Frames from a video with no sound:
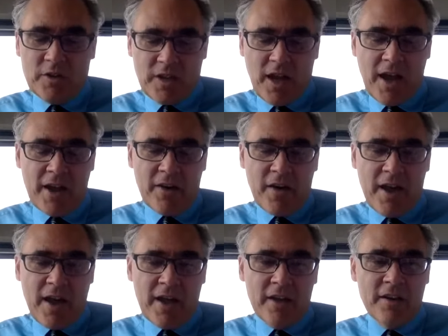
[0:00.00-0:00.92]
to higher
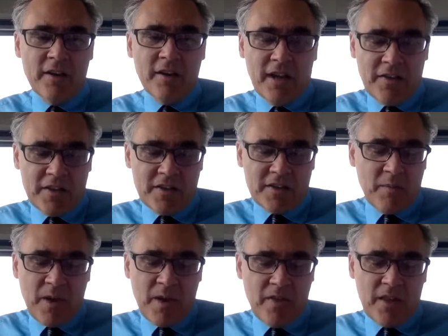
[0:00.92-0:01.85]
ed in the same
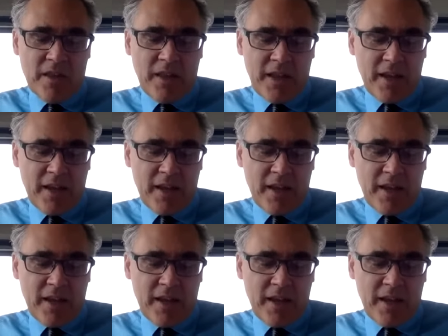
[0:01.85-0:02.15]
way that